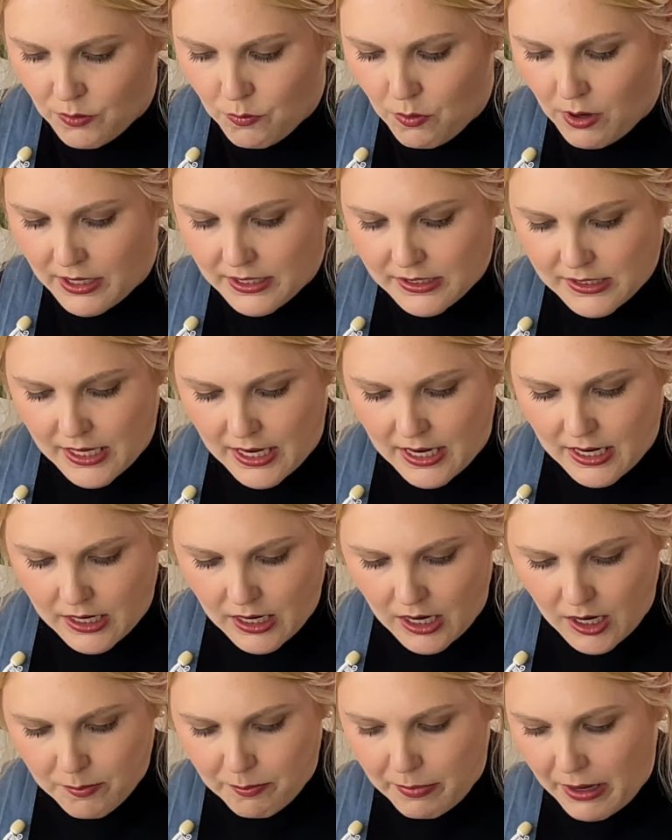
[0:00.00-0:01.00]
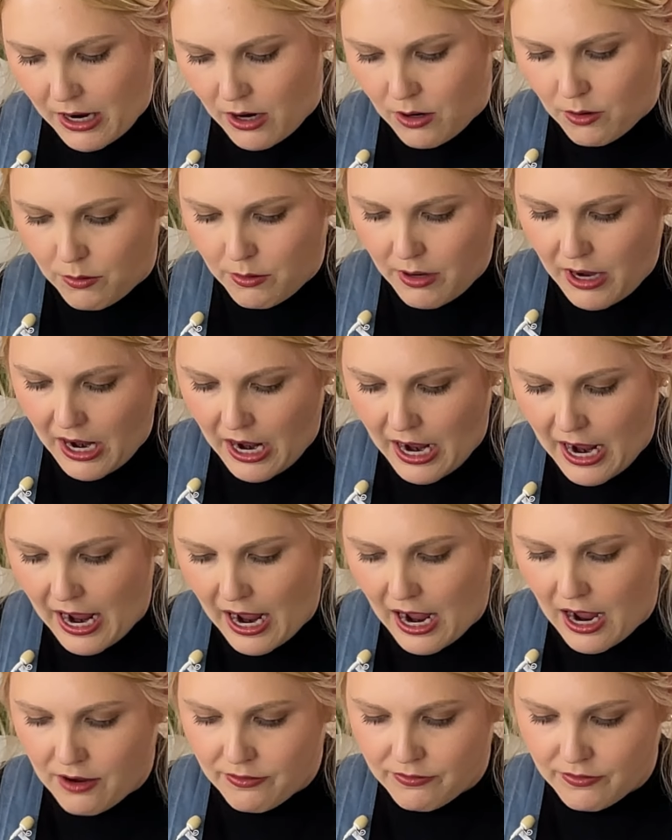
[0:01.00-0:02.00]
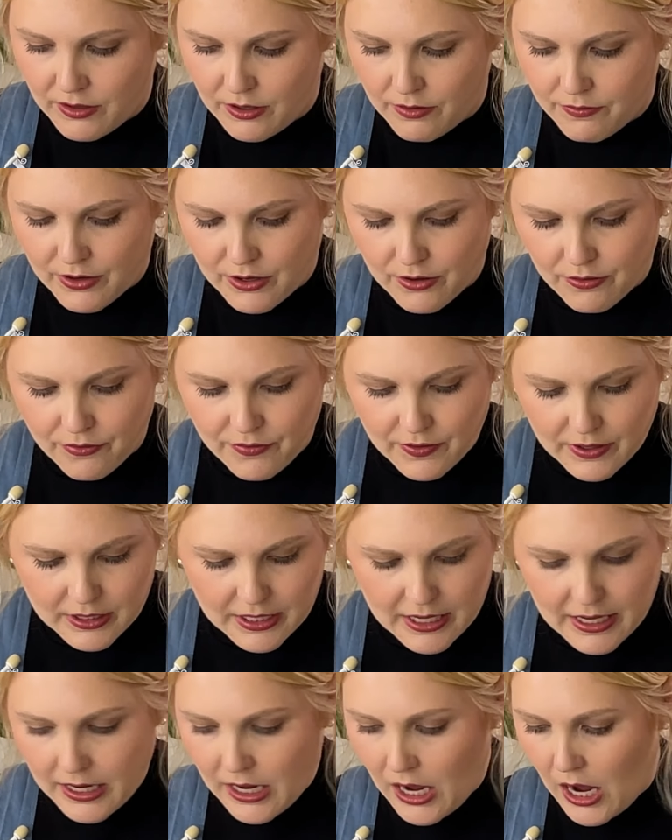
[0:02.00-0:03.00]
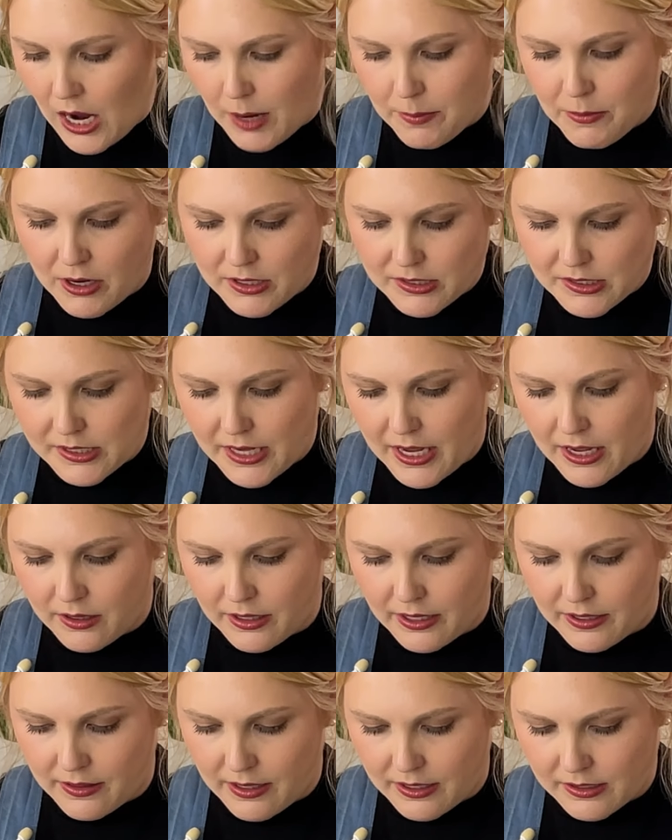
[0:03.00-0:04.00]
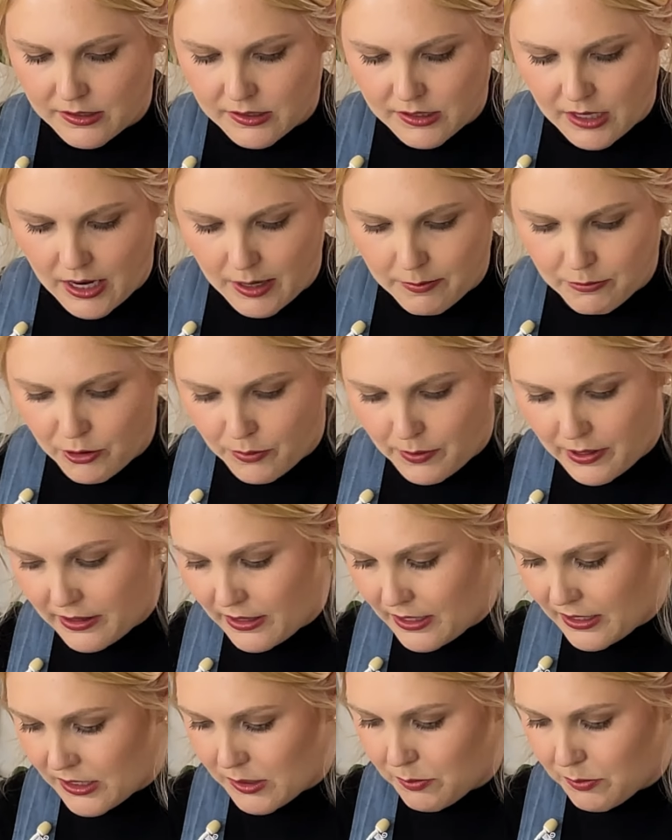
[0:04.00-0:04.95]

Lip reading: wanna take about half of your filling. I'm not scaling this, I'm doing this